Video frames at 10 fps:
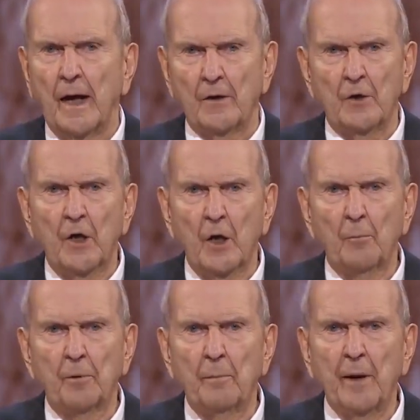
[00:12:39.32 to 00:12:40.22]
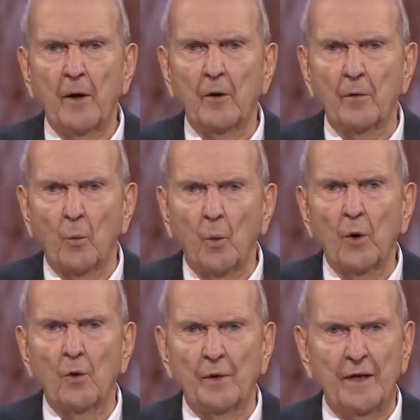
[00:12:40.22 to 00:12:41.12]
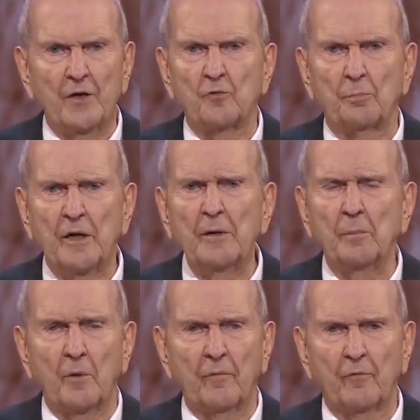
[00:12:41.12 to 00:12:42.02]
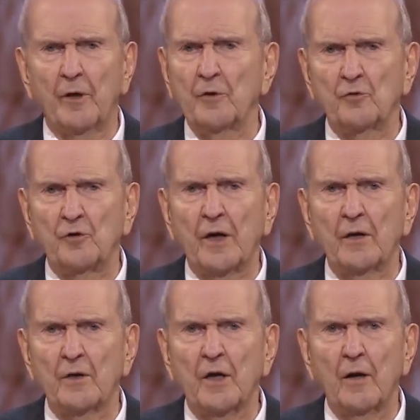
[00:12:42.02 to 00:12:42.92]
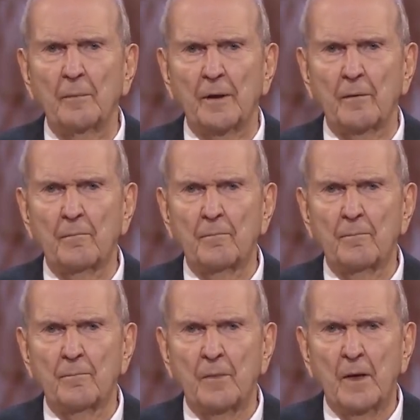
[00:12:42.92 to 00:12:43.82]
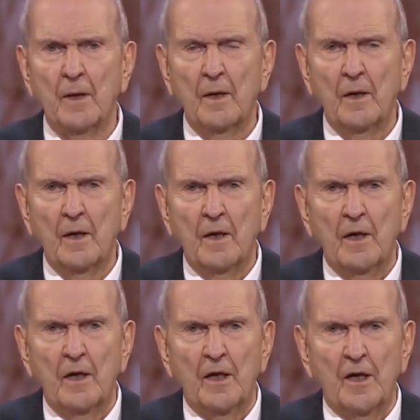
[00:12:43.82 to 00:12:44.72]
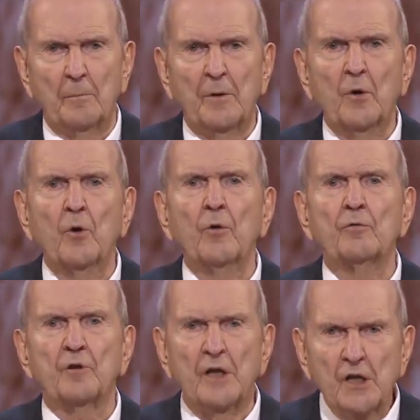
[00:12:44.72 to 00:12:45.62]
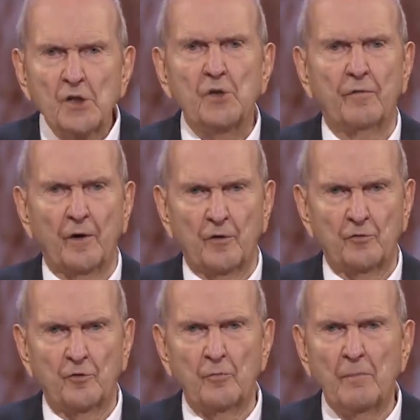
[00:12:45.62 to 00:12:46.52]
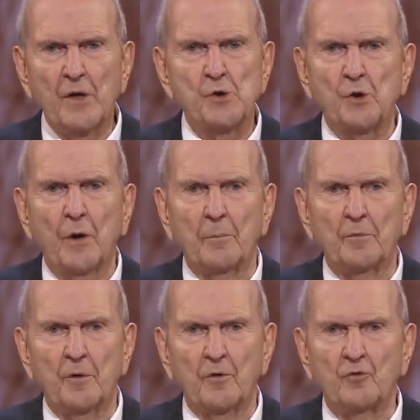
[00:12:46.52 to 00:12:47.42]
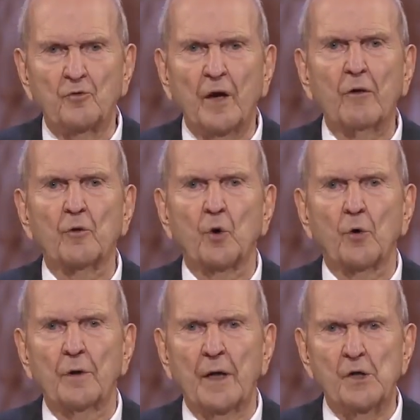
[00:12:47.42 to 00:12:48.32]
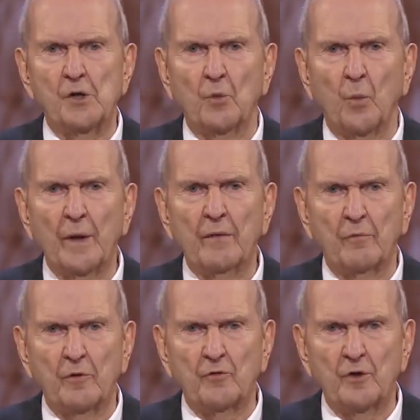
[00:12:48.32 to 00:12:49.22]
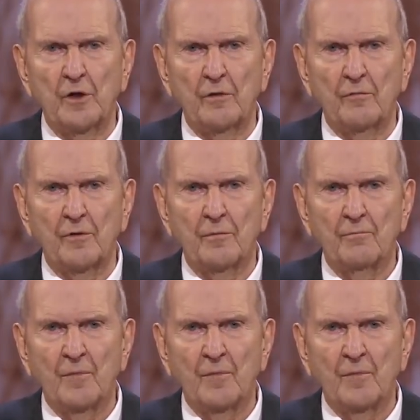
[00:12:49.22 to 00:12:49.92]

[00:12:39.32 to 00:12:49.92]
and to help prepare the world and its people for His second coming. It behooves each of us to measure up to the sacred ordination we have received.